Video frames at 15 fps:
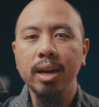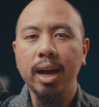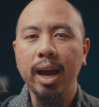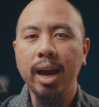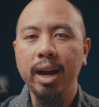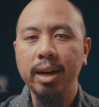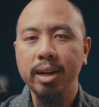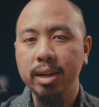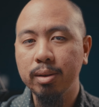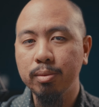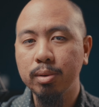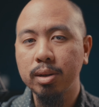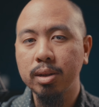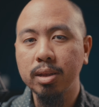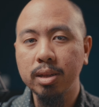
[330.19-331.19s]
and it
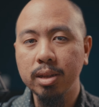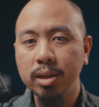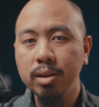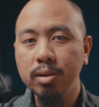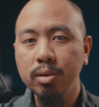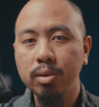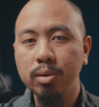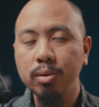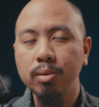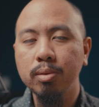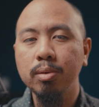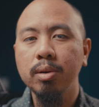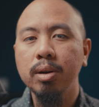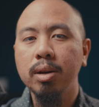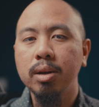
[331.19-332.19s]
will continue
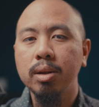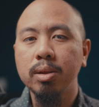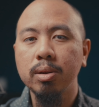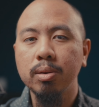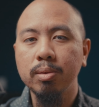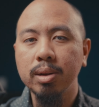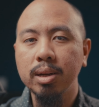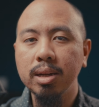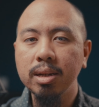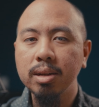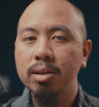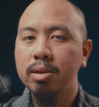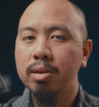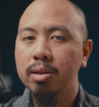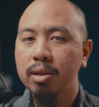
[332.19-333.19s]
to, though it
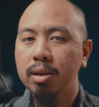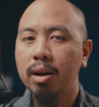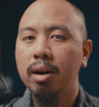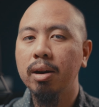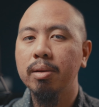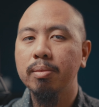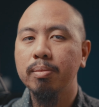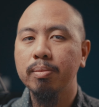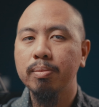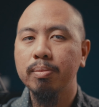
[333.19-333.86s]
is not